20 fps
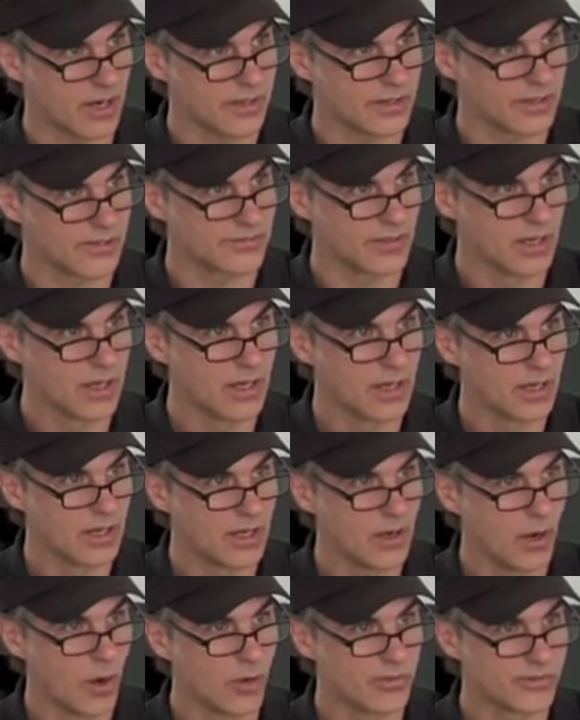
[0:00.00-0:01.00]
kind of
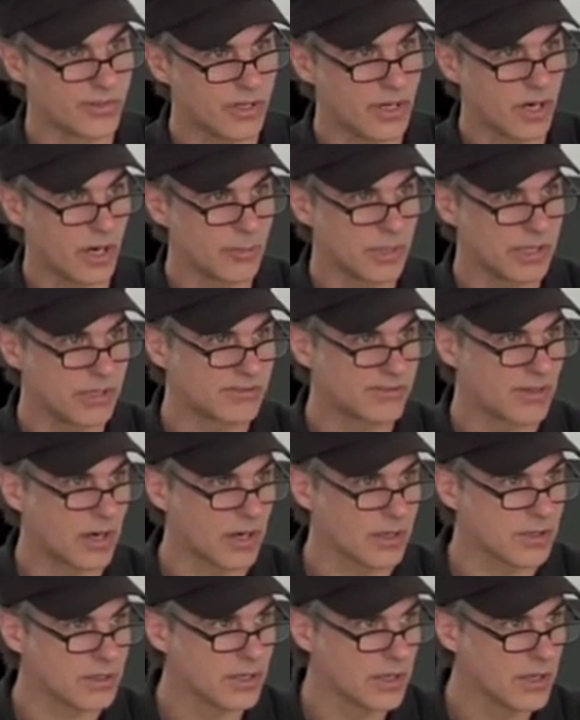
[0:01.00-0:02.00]
overcoming of
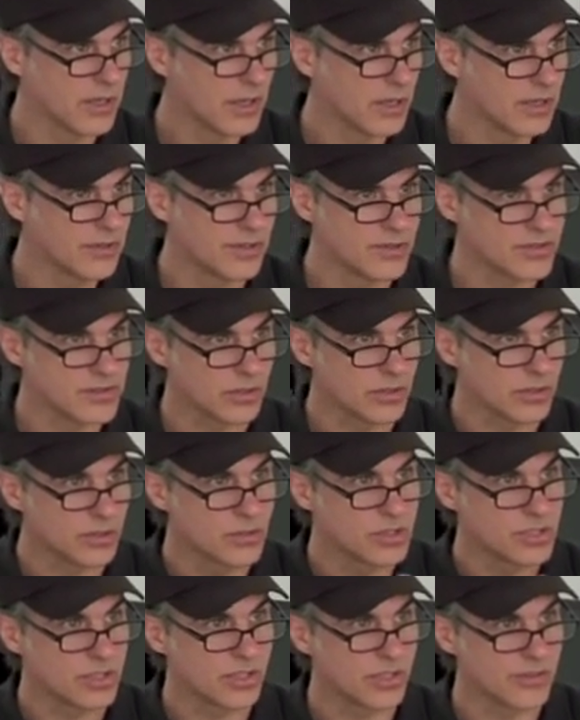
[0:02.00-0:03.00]
art,
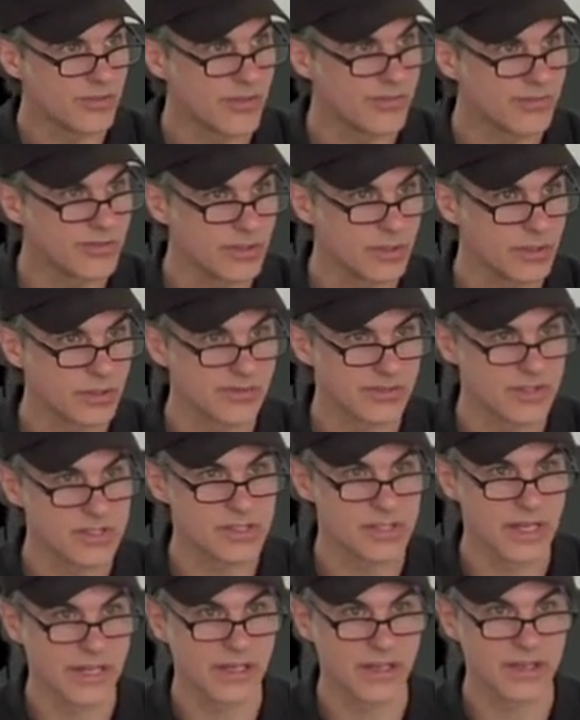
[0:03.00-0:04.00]
dissolution of the field of
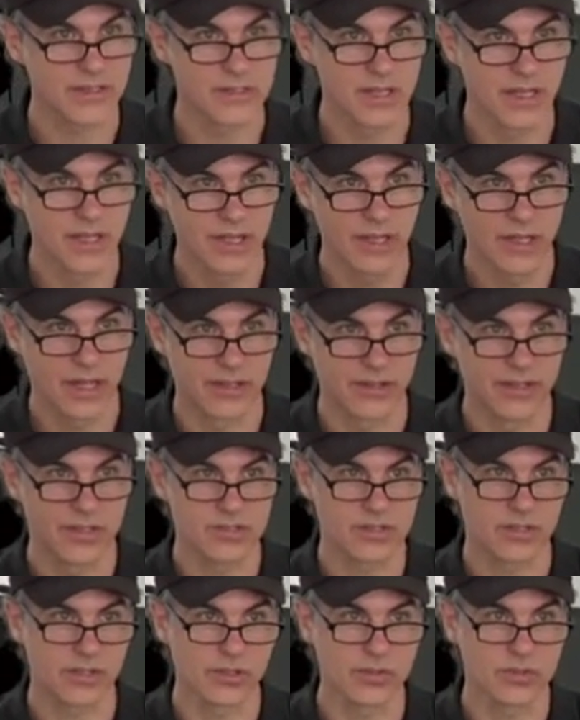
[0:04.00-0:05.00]
aesthetics, and
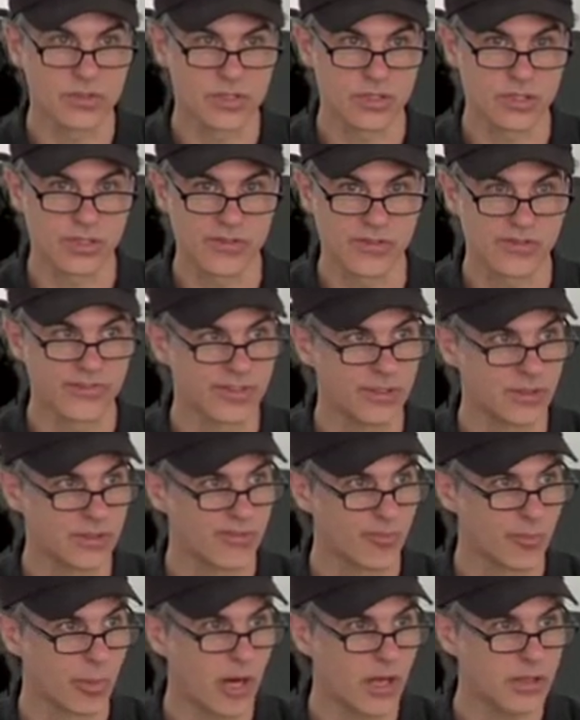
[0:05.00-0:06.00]
dissolution of the field
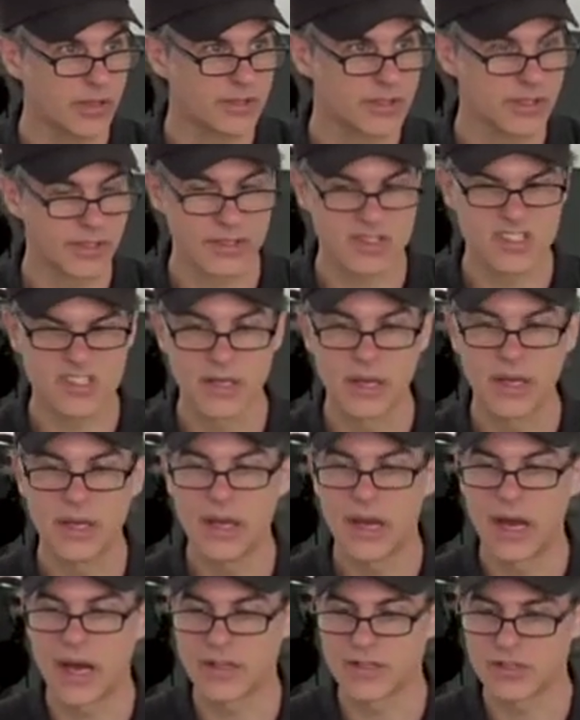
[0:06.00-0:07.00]
of politics
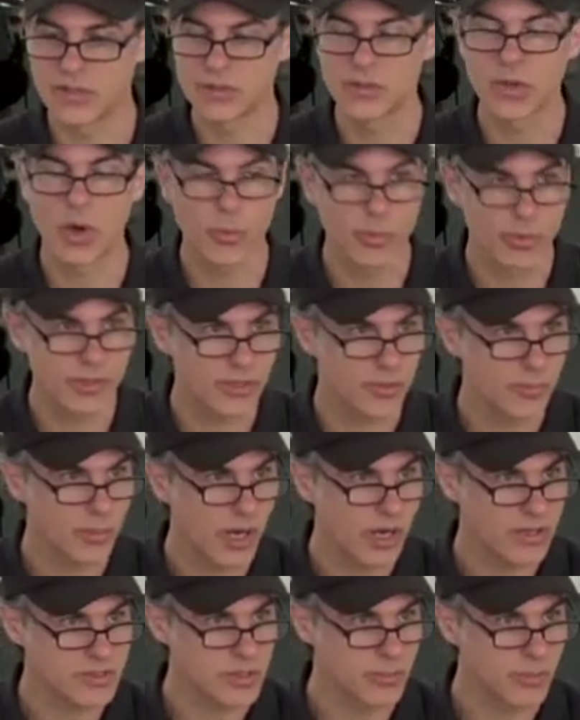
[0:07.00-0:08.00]
as utopian
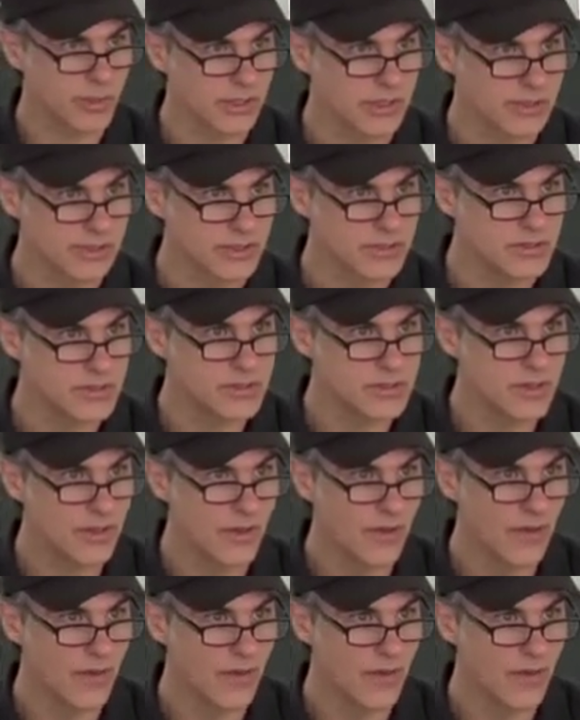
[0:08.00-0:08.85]
possibilities.